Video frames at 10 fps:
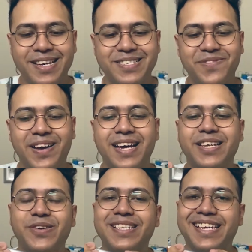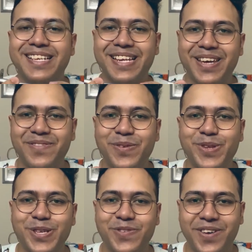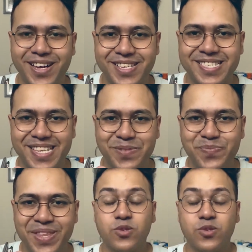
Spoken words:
is the fact that you can engrave it with your father's name.